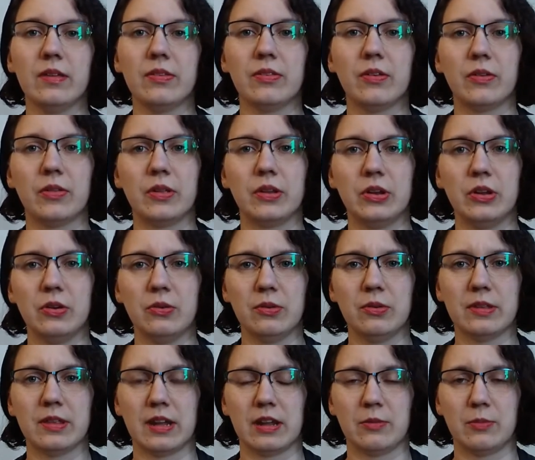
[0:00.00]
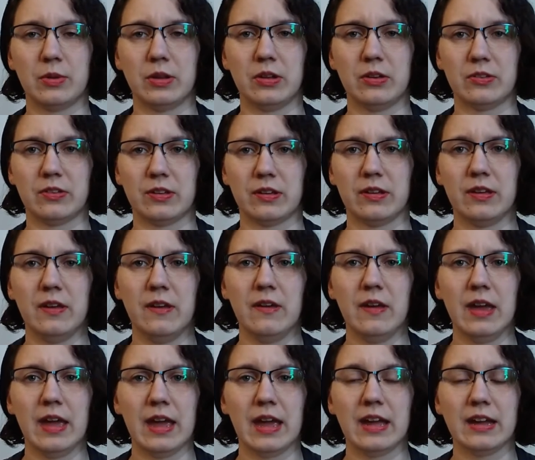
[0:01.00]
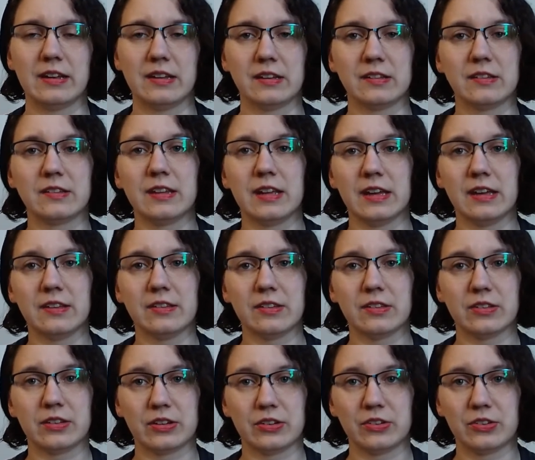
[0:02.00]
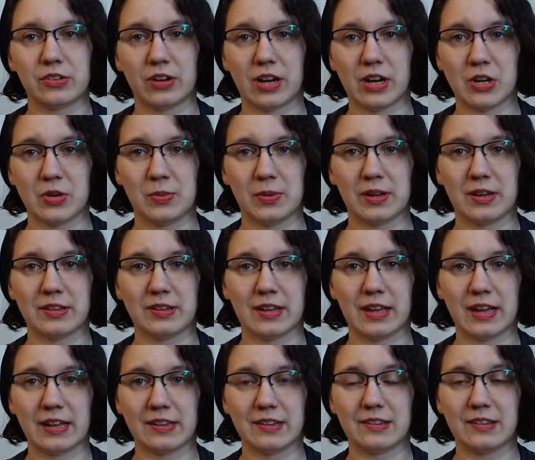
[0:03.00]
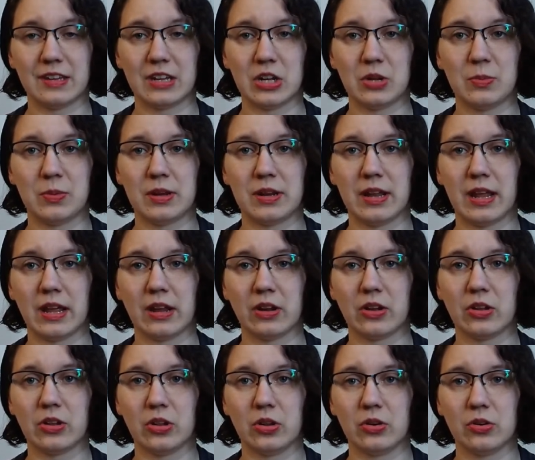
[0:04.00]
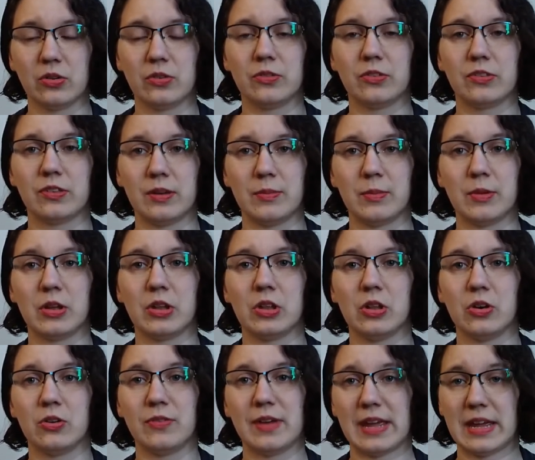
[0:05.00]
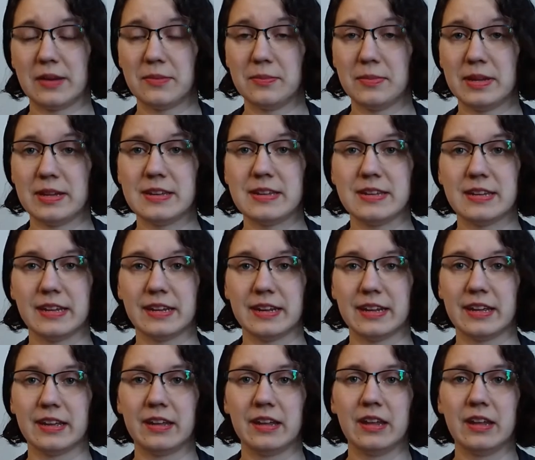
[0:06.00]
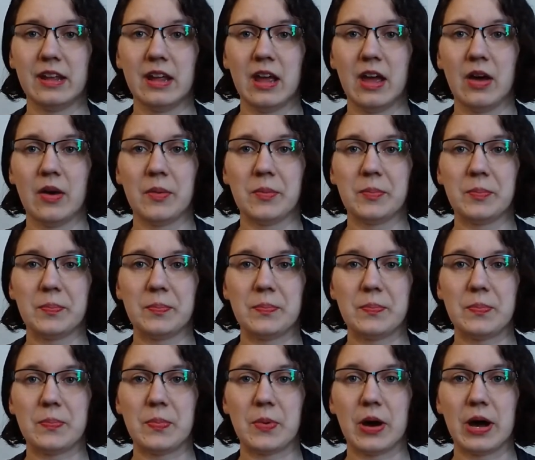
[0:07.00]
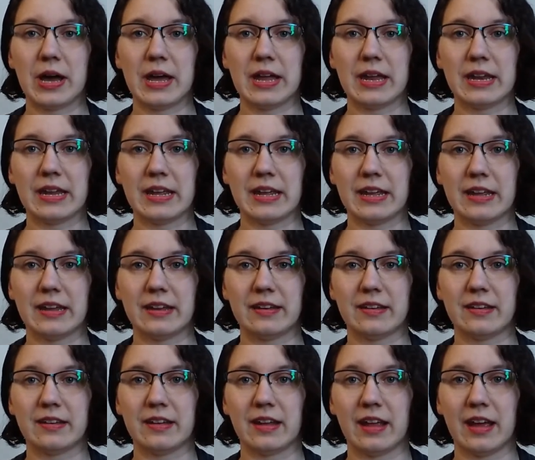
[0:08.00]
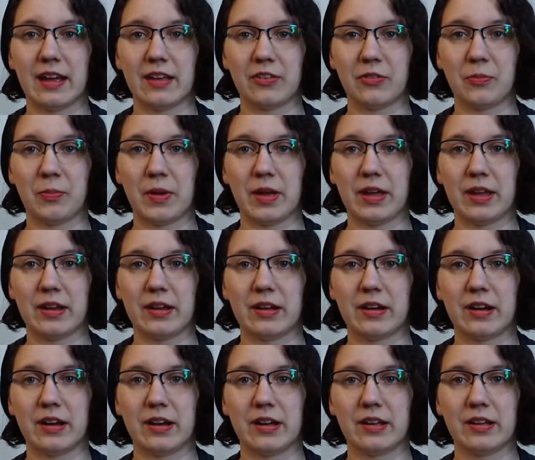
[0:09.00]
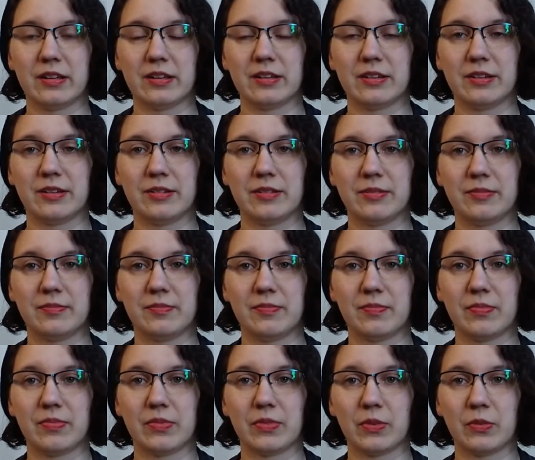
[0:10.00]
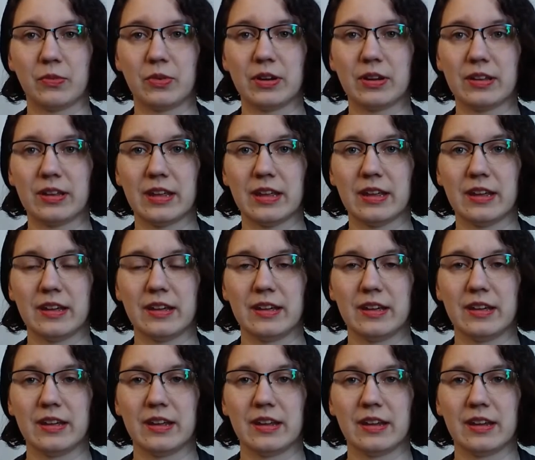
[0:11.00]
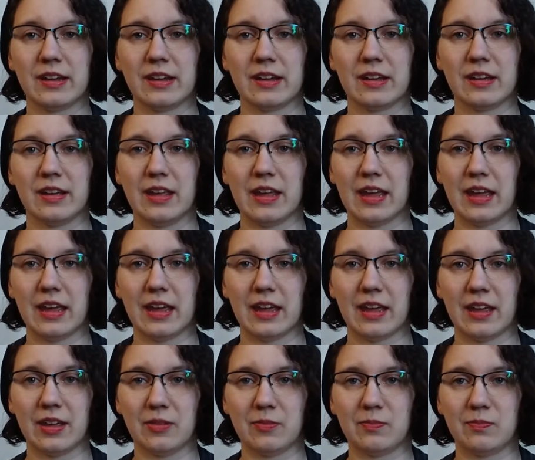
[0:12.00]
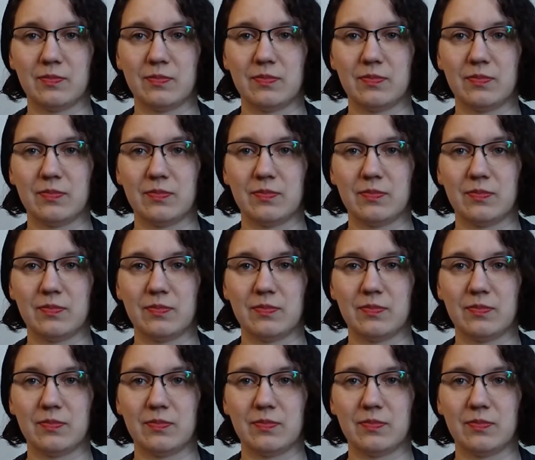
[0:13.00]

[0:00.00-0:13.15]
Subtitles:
So the new one that I've been using, it does taste a little strange because it has cinnamon, clove, and mint in it, but it has been really I